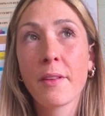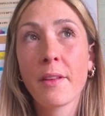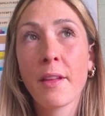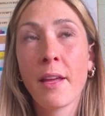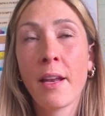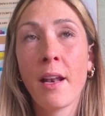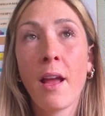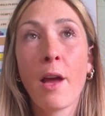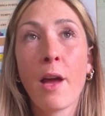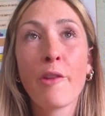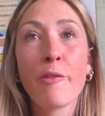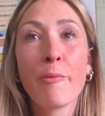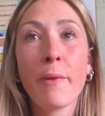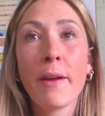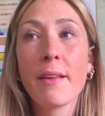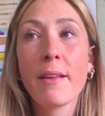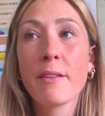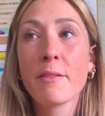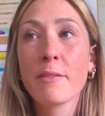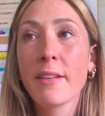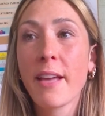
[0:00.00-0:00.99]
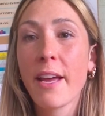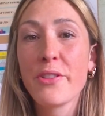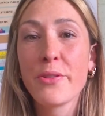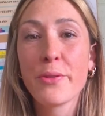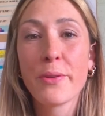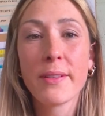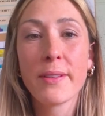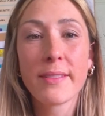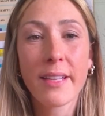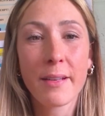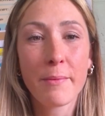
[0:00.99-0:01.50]
a lot of my
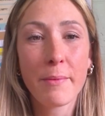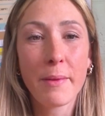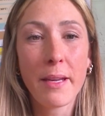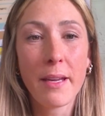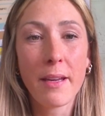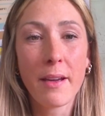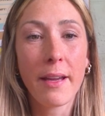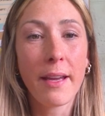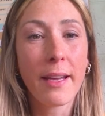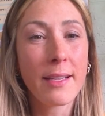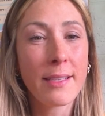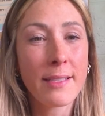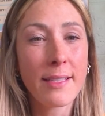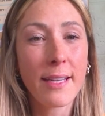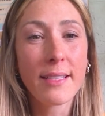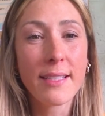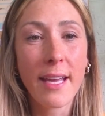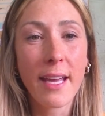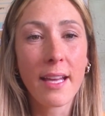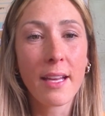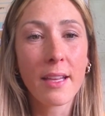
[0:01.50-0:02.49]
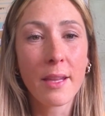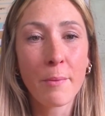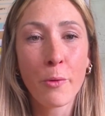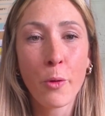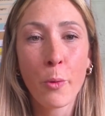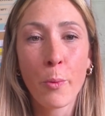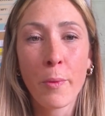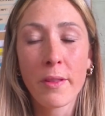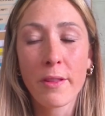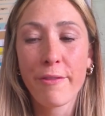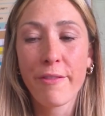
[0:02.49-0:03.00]
schedules I can dictate at the
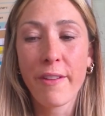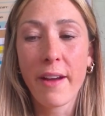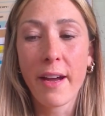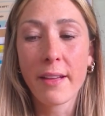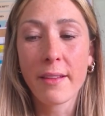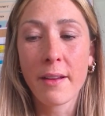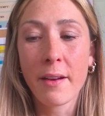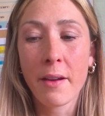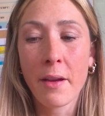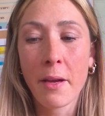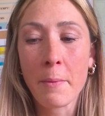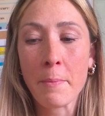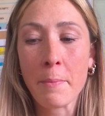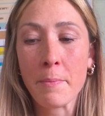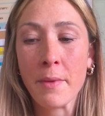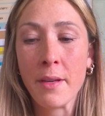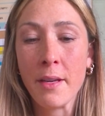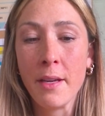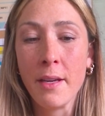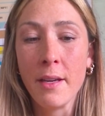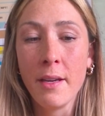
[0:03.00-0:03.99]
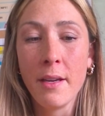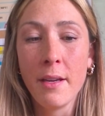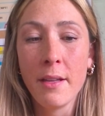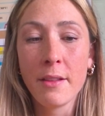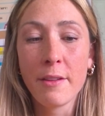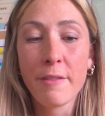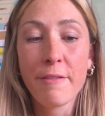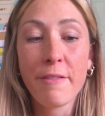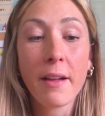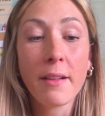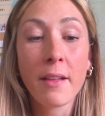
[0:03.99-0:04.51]
moment. The fact that I'm
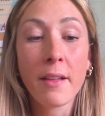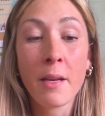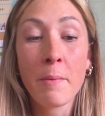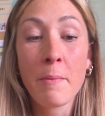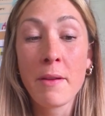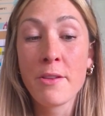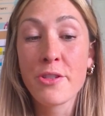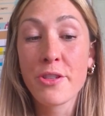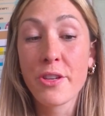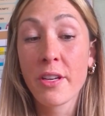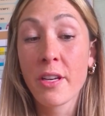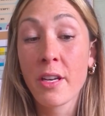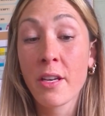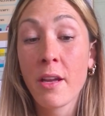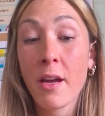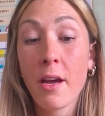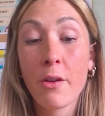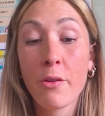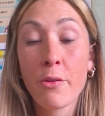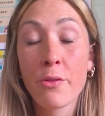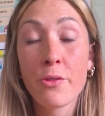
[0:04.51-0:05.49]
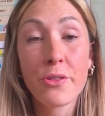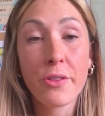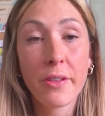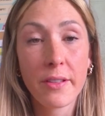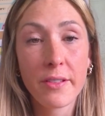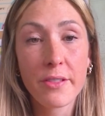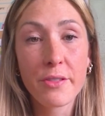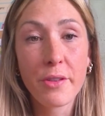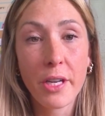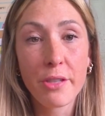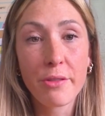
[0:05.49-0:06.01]
injured and not
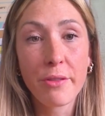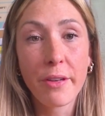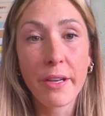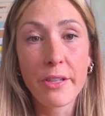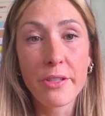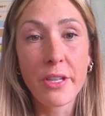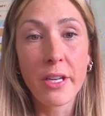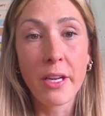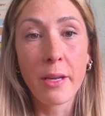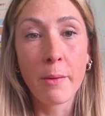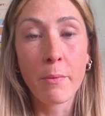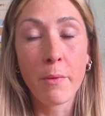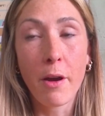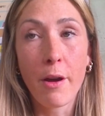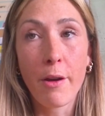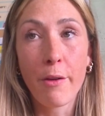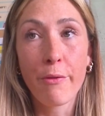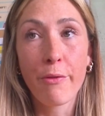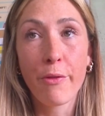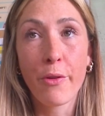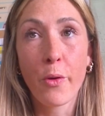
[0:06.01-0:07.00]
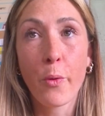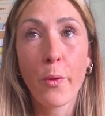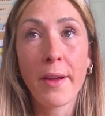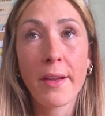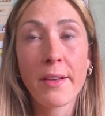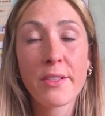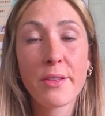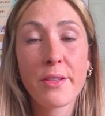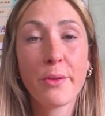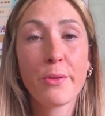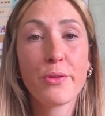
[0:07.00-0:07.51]
under a strict regime of
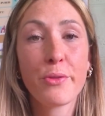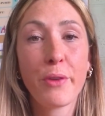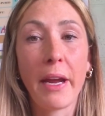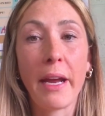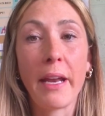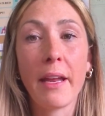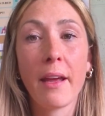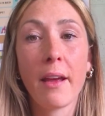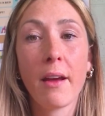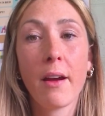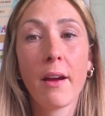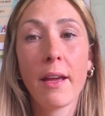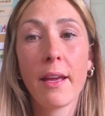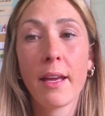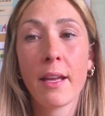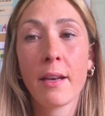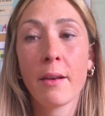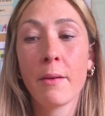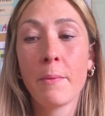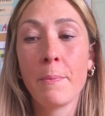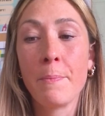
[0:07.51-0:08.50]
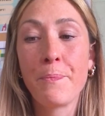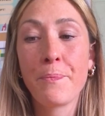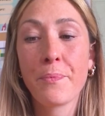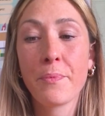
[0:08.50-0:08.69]
going to training, I can,